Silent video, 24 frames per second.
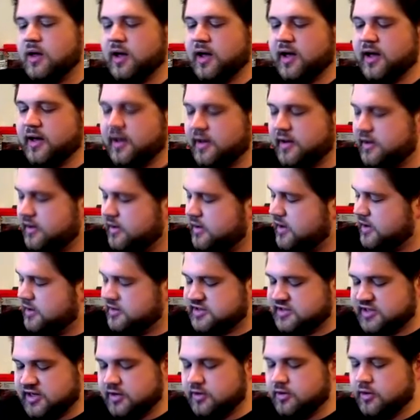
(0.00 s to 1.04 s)
And
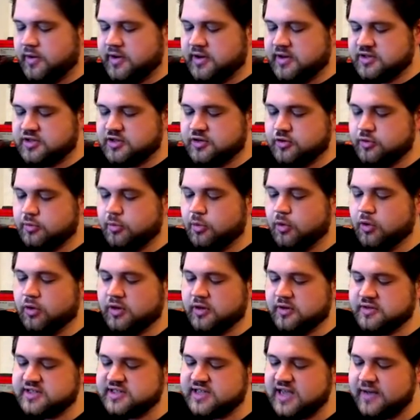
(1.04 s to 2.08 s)
synchro into
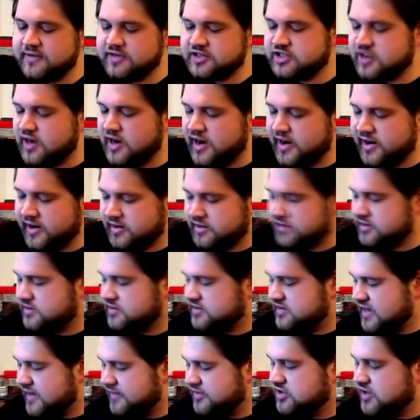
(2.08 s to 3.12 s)
Borreload Savage Dragon.
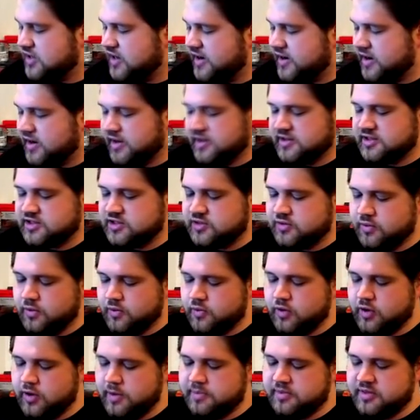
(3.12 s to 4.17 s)
Savage Dragon gets to
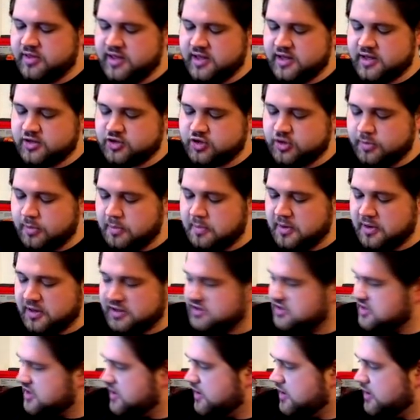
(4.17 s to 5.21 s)
equip the Triple
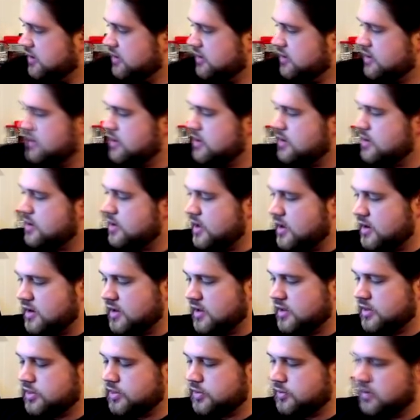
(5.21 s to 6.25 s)
Burst here and
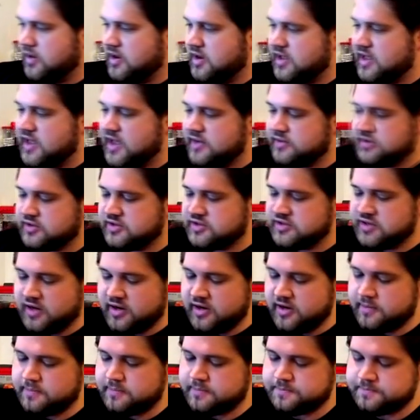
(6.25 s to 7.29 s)
get 3 counters
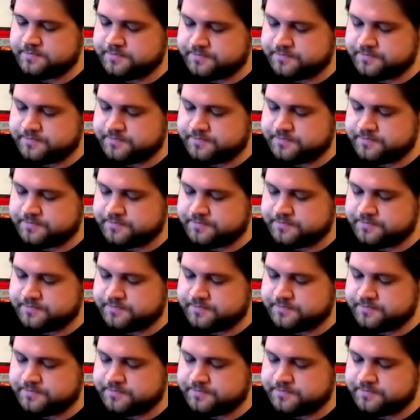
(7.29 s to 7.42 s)
on it